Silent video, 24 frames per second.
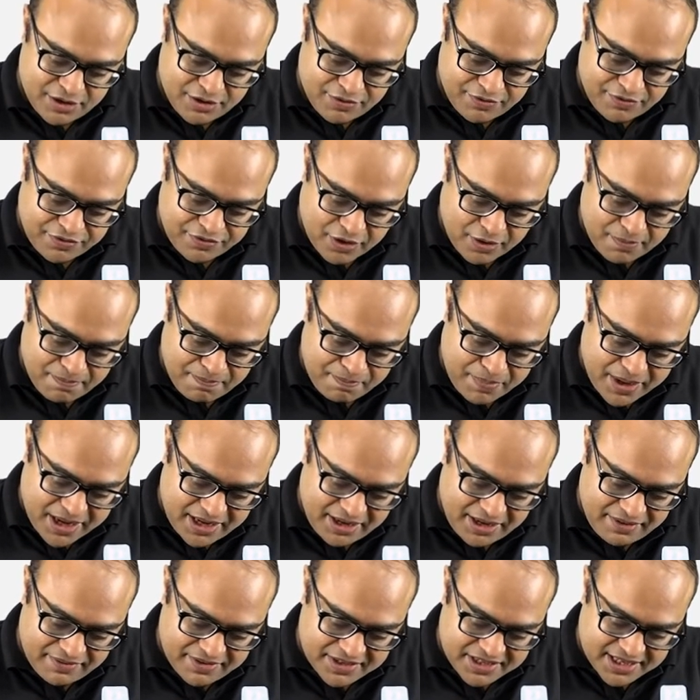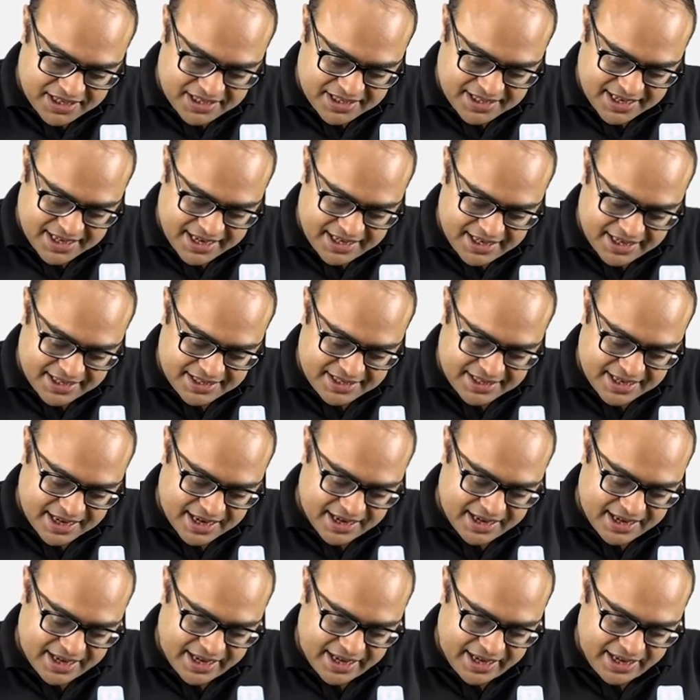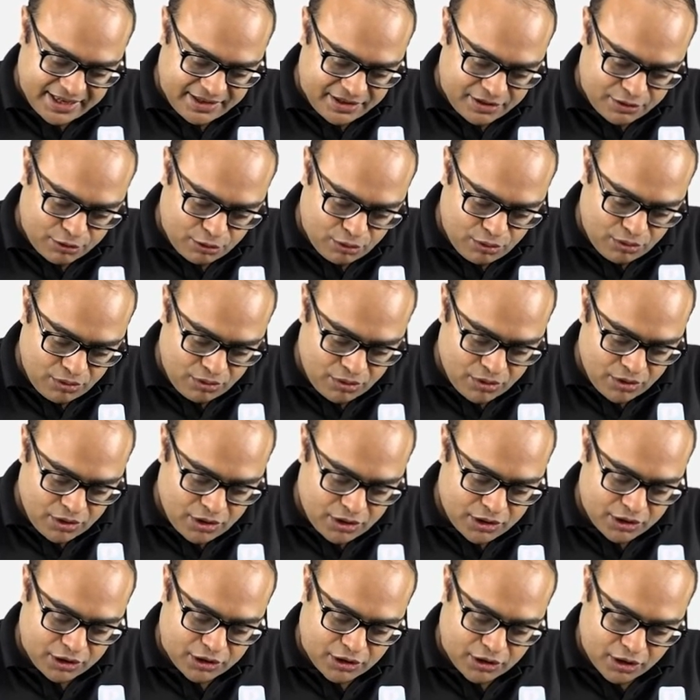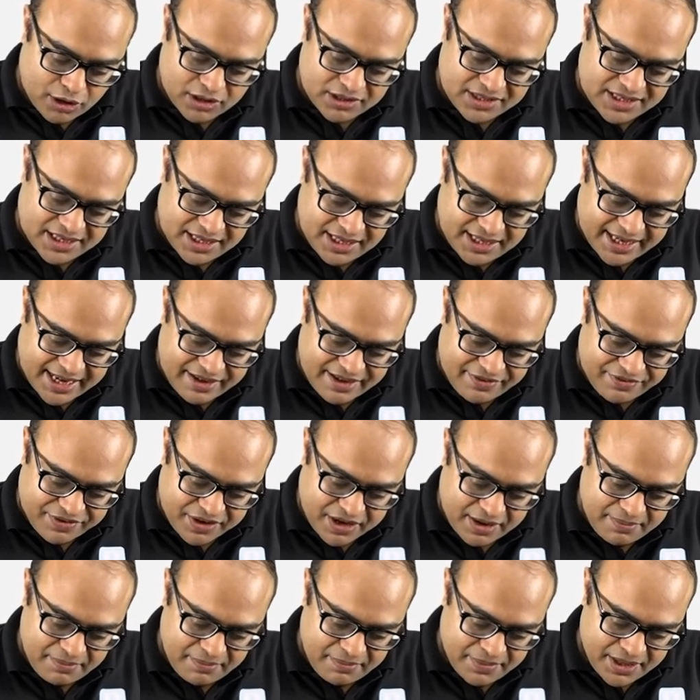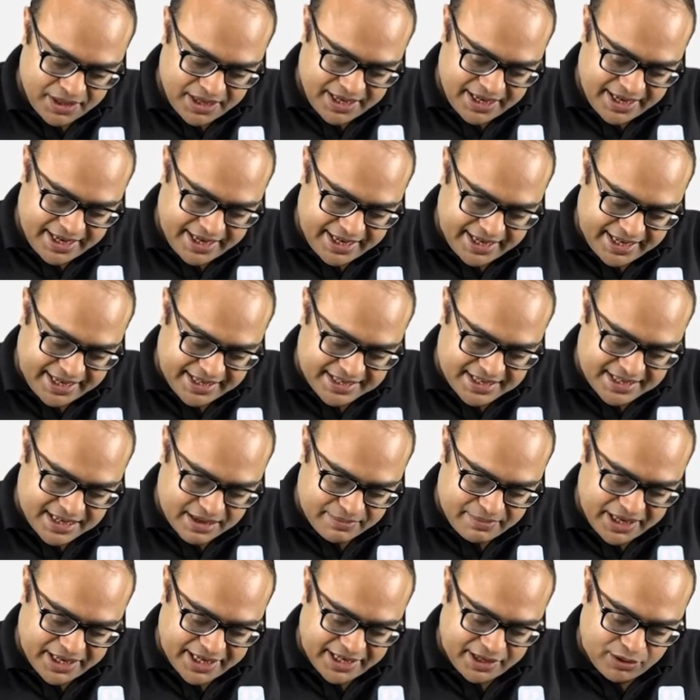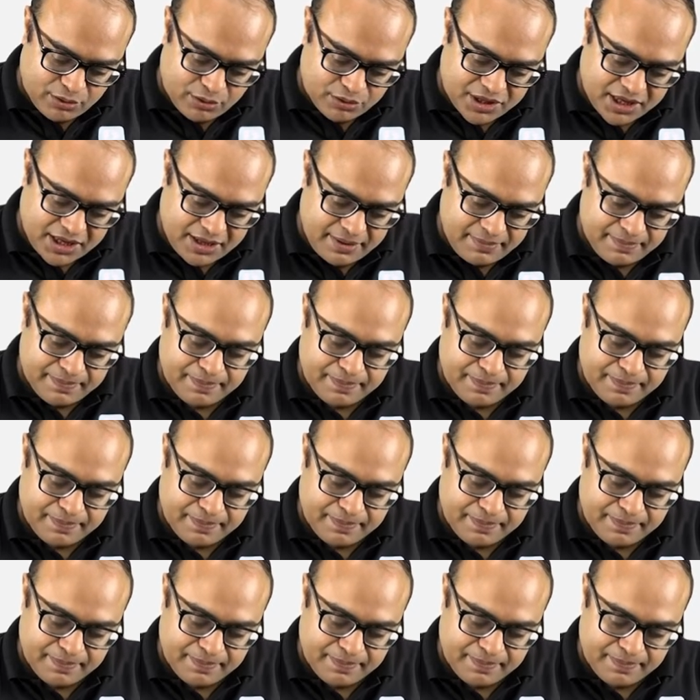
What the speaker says: from perivisceral sinus again through dorsal diaphragm it is coming into the